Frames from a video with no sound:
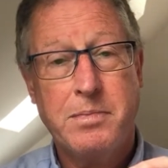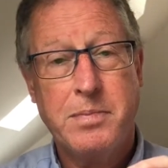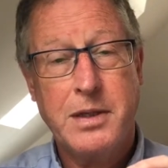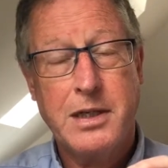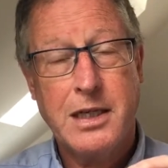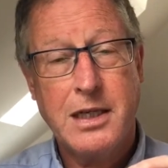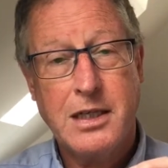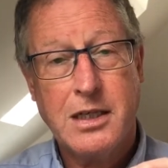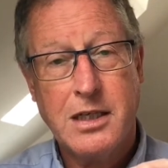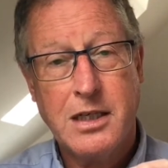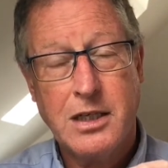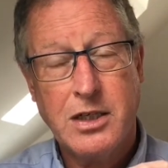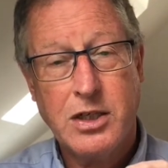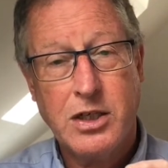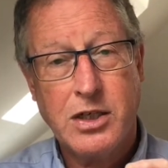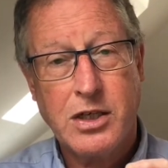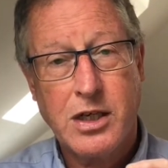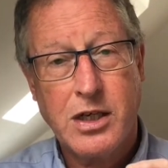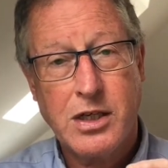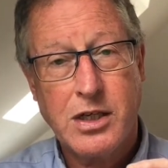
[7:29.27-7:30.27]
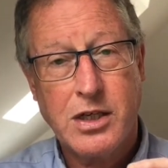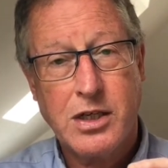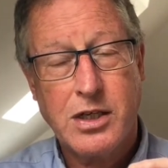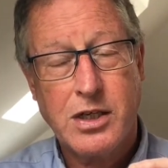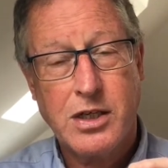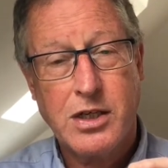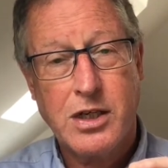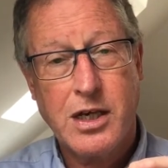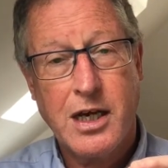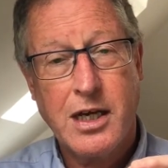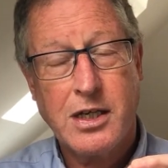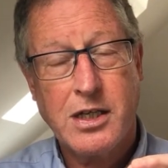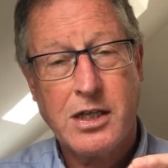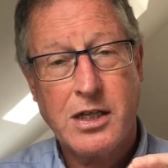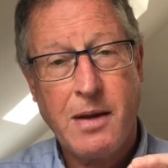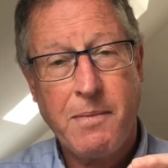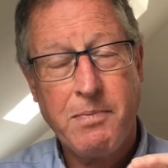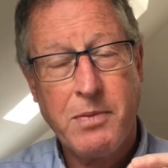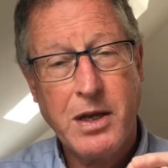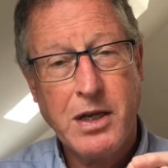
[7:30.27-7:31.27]
But He teaches us it's
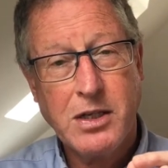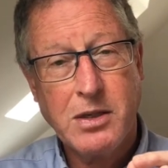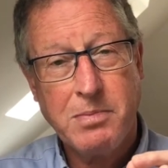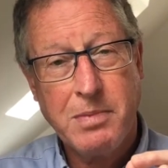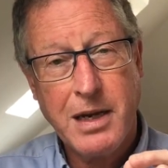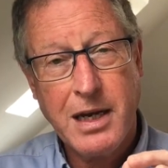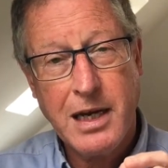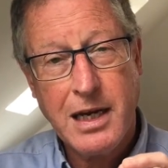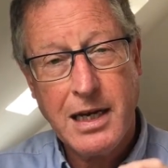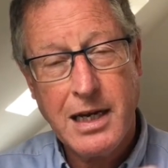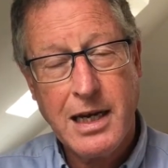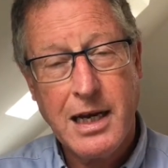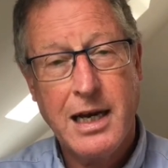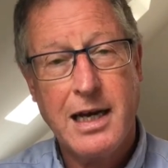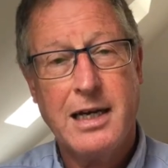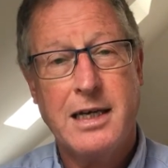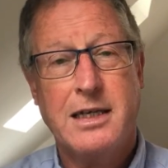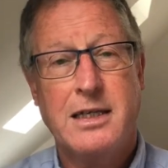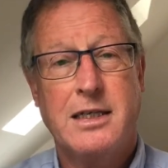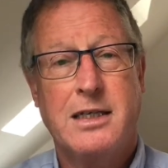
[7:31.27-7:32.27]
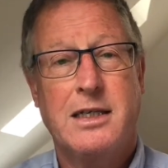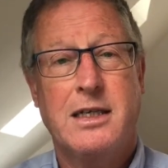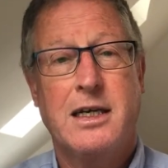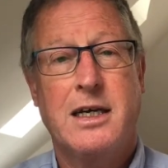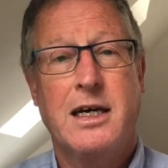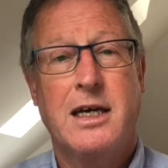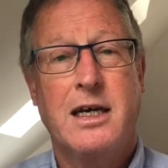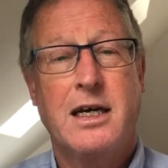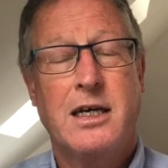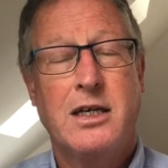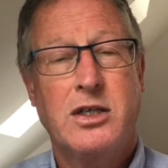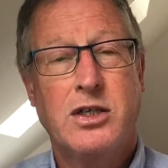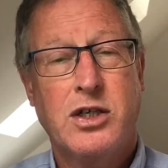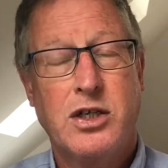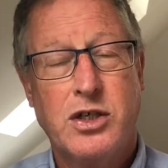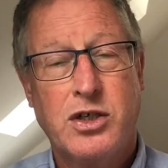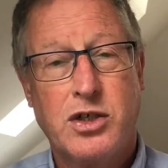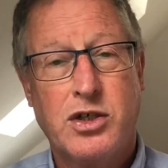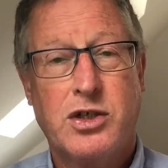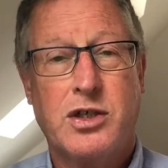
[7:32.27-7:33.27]
something to be learnt,
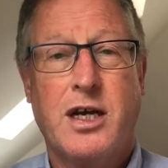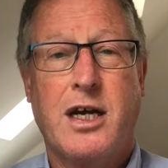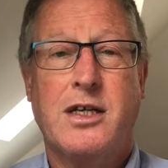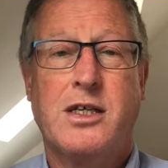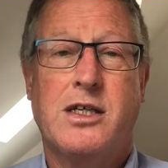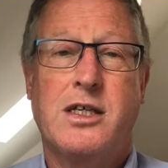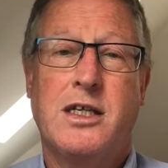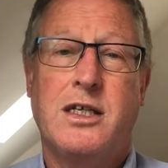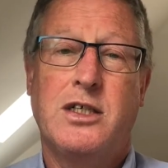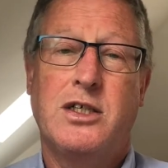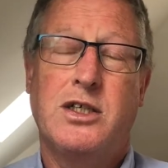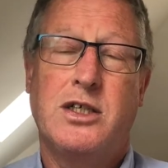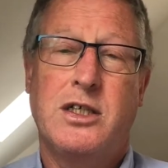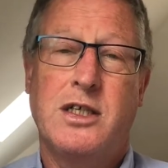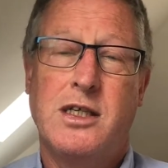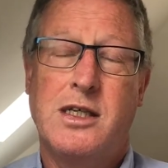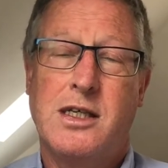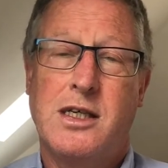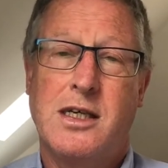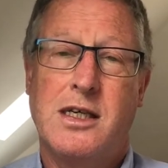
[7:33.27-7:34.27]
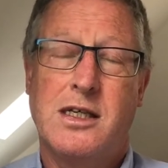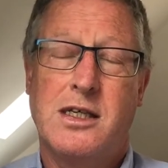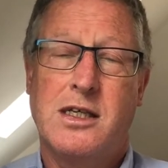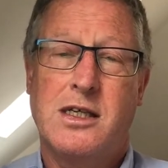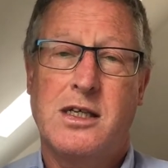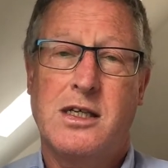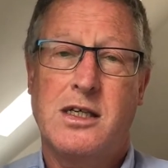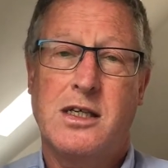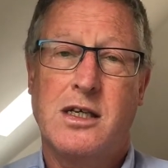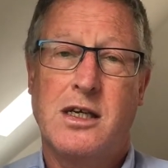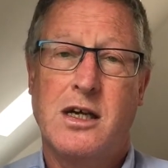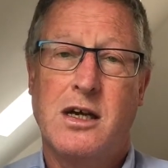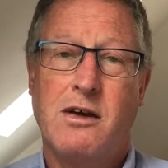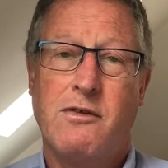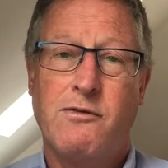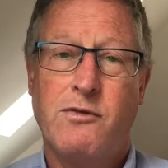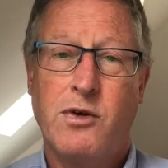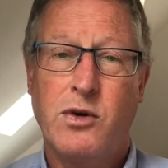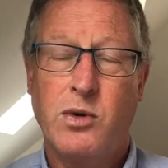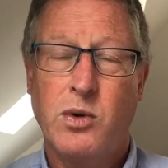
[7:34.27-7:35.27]
to trust in Jesus
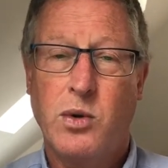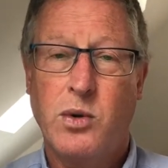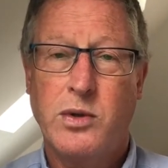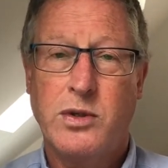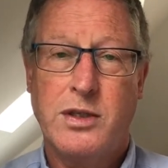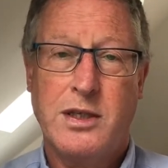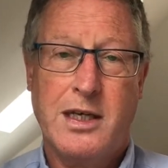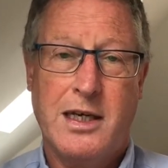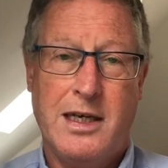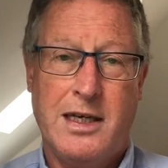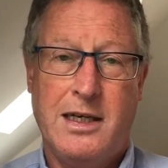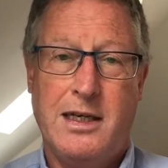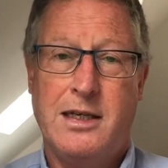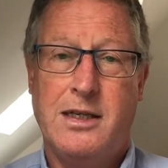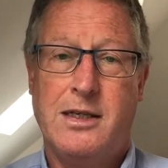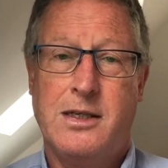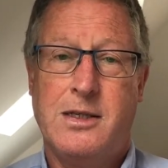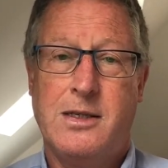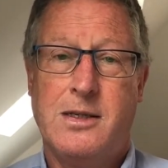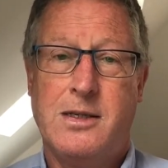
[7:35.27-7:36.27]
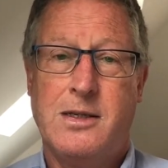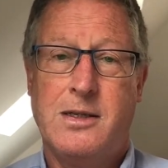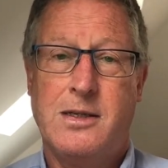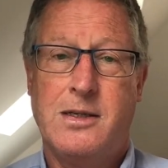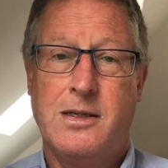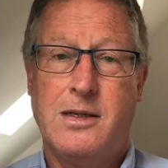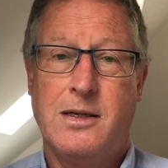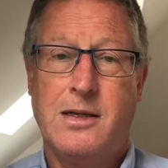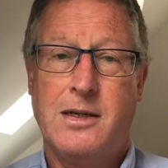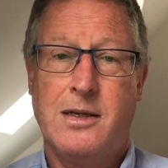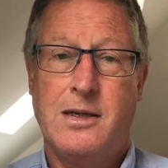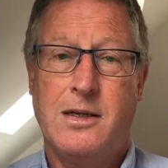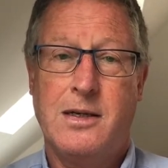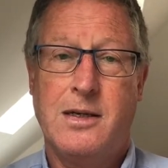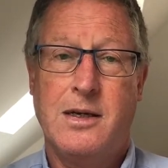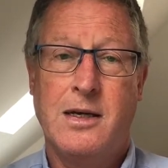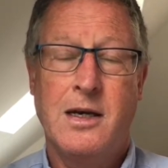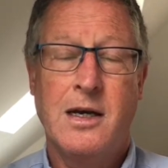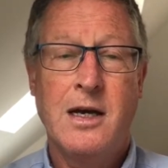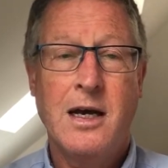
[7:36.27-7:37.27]
for all things.
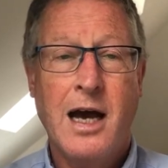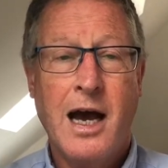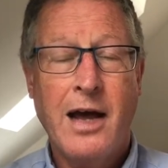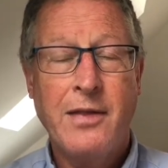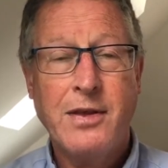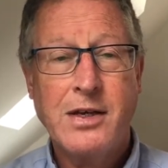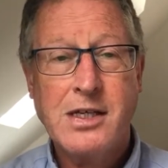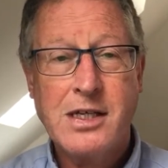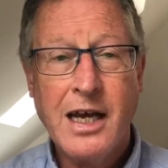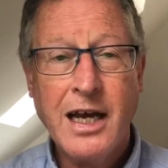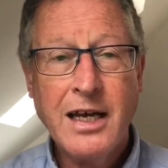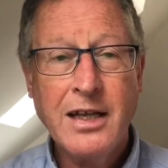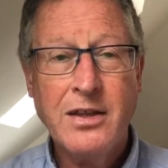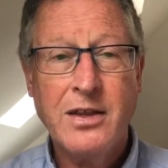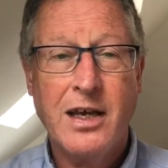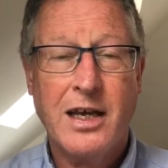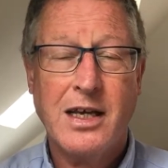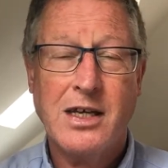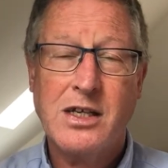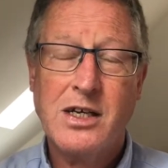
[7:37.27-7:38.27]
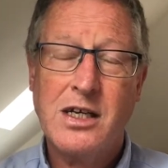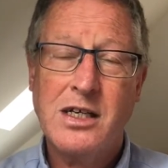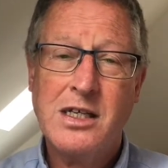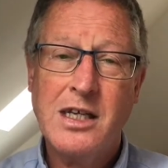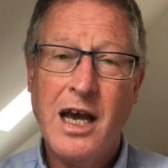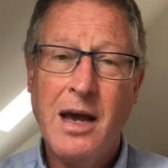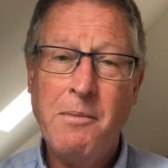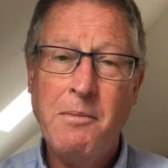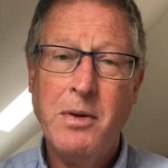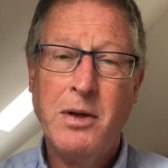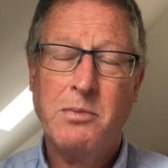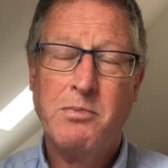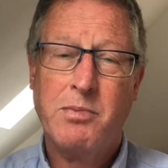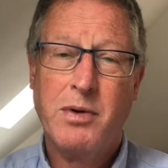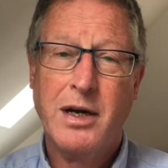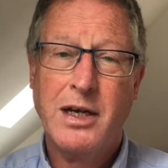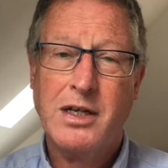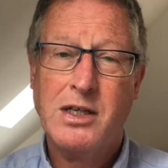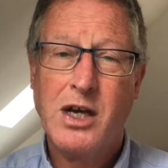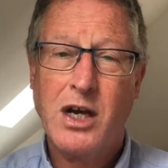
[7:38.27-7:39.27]
And the second thing is contentment
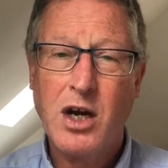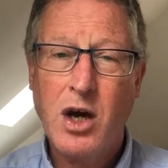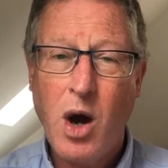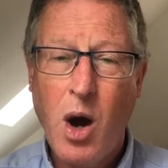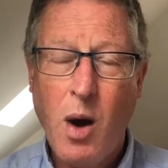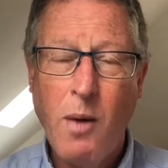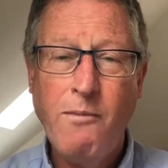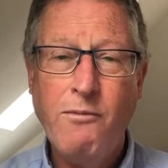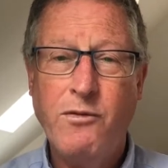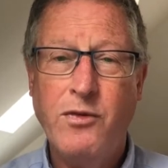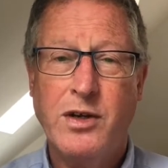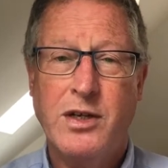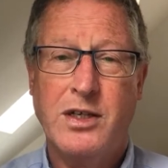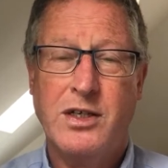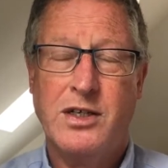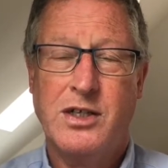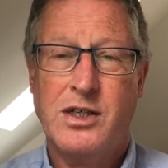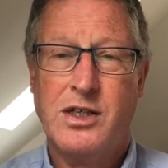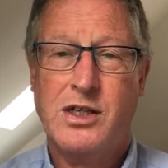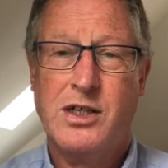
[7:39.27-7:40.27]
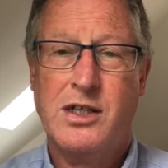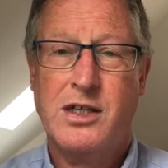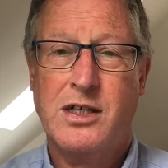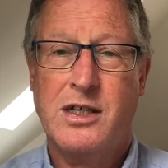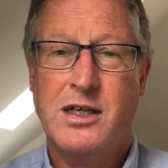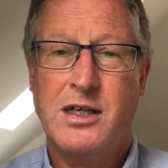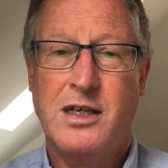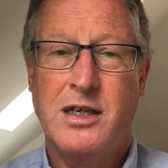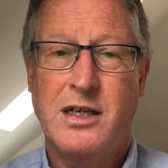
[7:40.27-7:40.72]
brings a confidence.